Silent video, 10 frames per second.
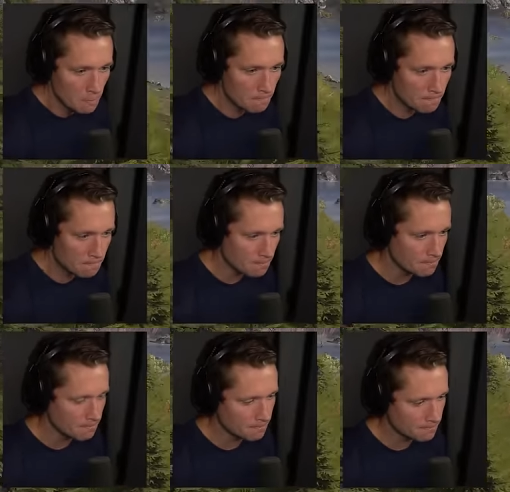
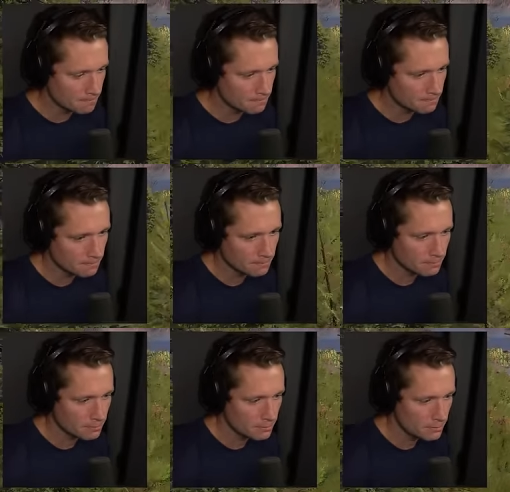
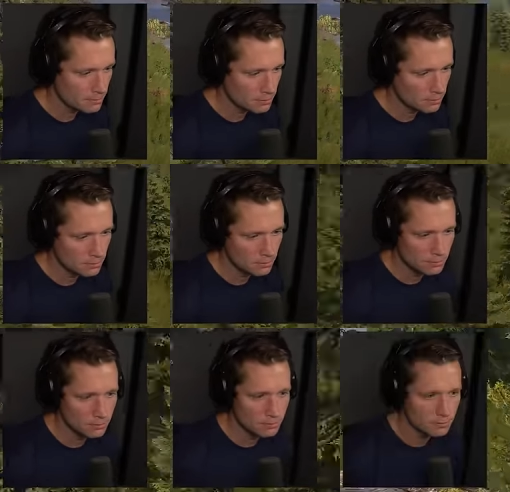
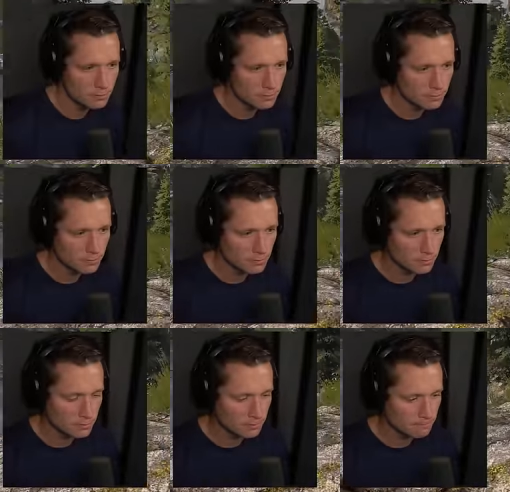
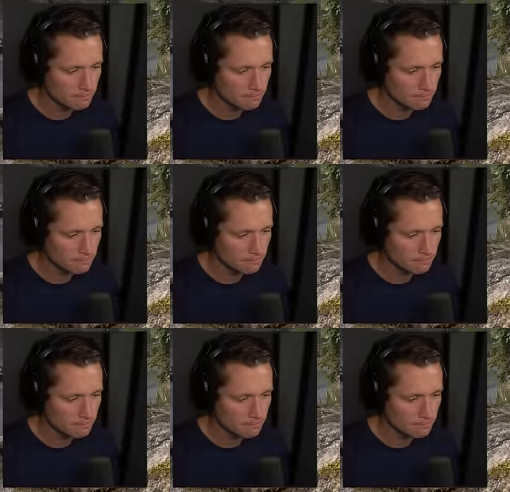(silence)